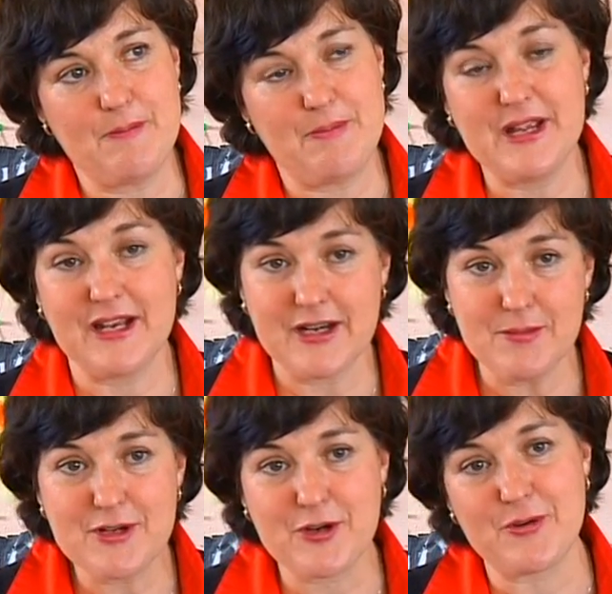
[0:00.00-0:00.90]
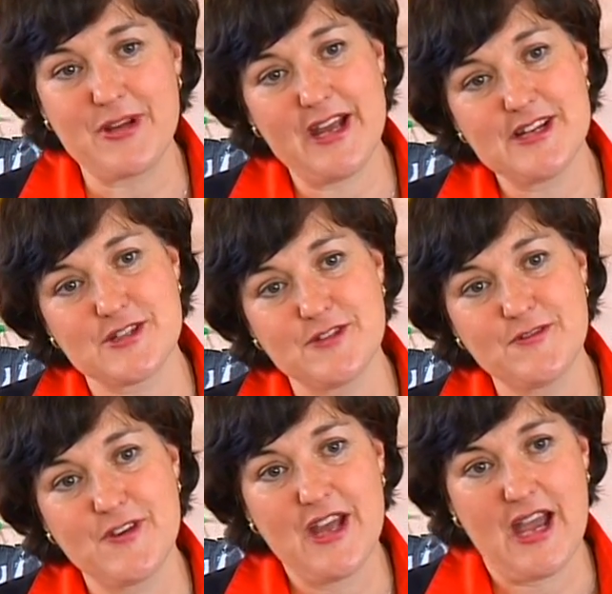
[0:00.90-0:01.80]
being a little bit
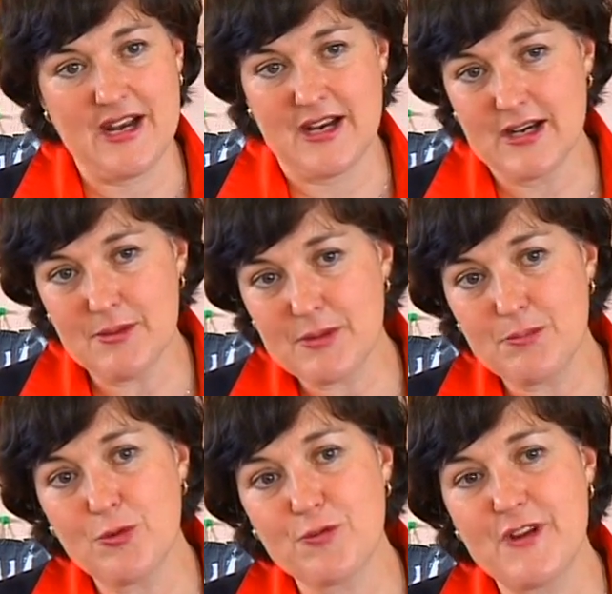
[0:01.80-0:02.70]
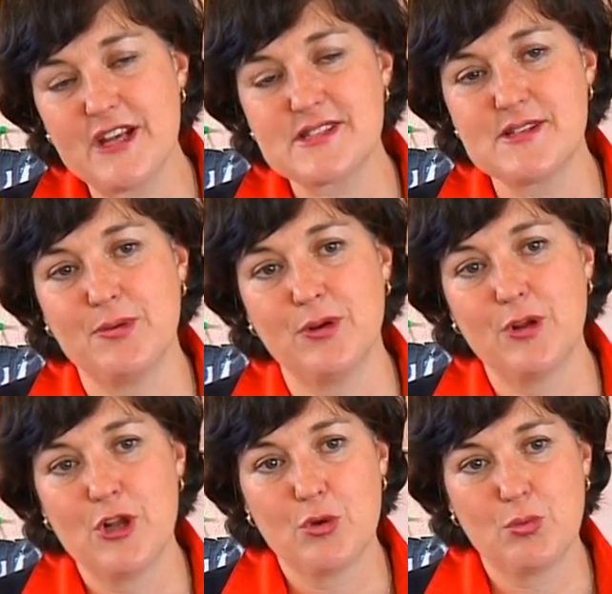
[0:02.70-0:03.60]
creative and a little bit more flexible
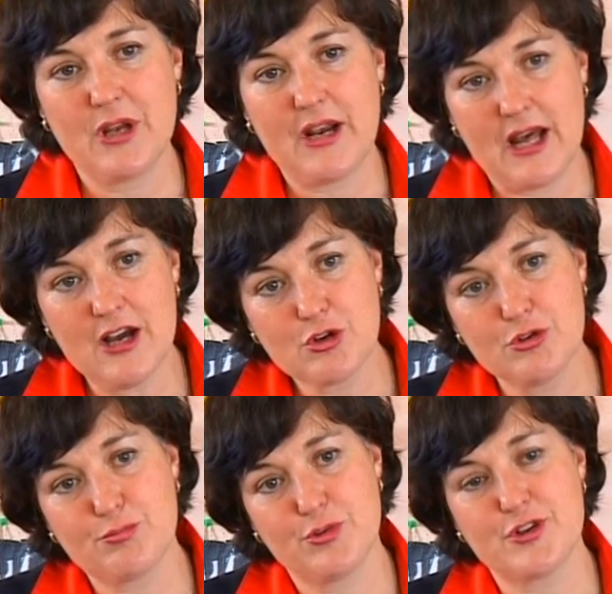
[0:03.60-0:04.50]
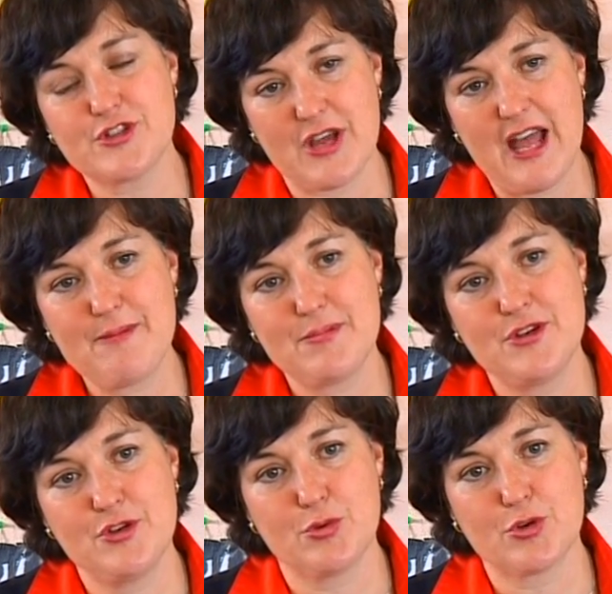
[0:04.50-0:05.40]
will allow group work to happen
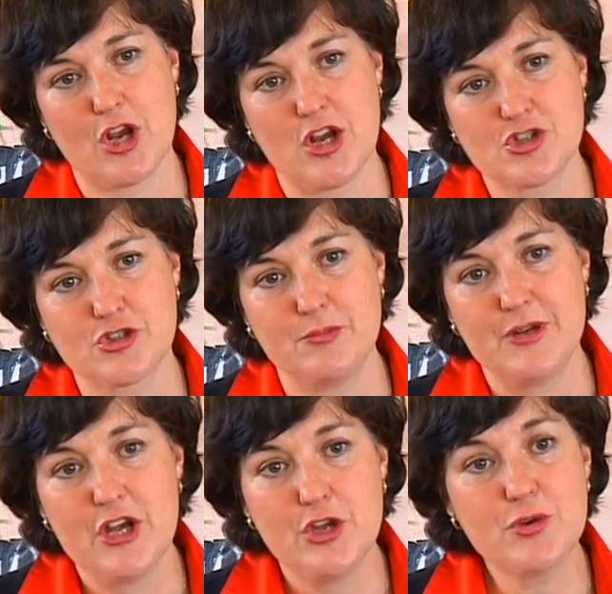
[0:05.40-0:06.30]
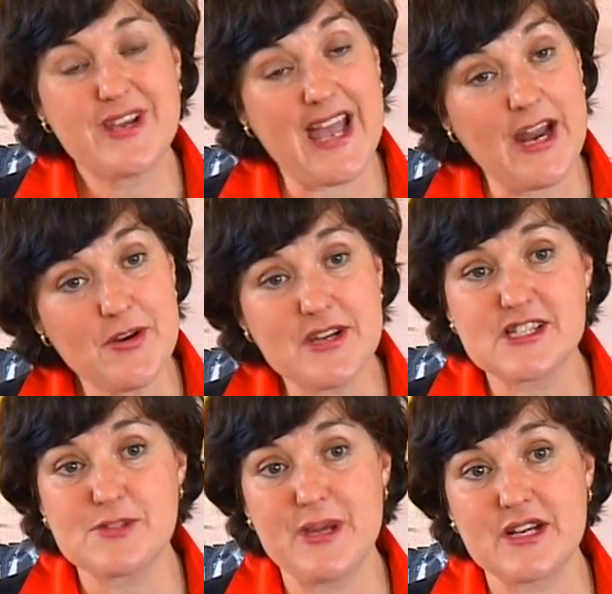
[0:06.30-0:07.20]
in your classroom. You cannot
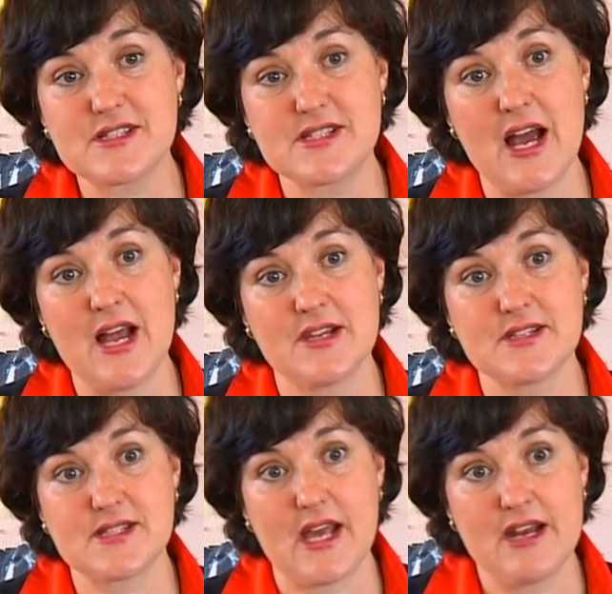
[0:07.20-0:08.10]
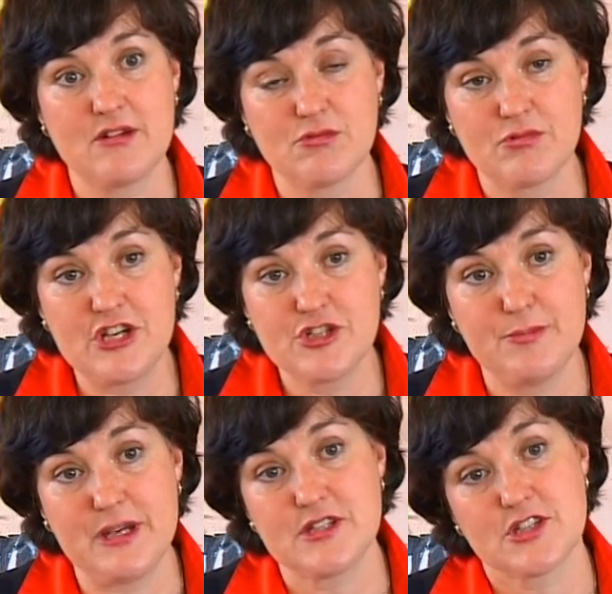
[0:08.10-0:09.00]
expect silence and
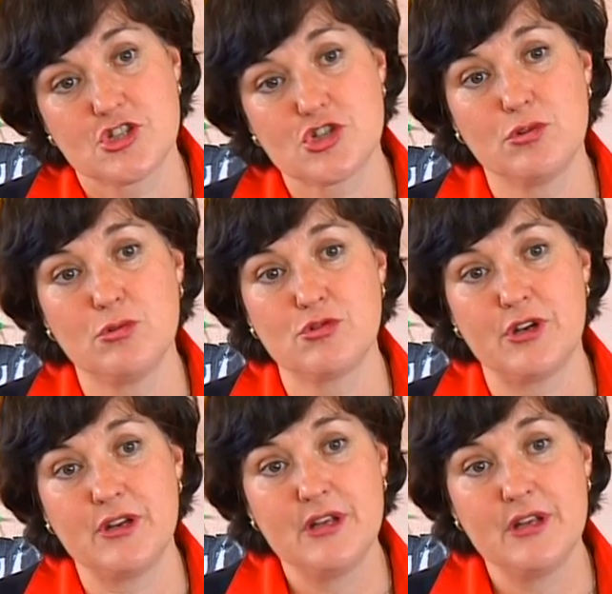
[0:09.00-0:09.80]
regimented children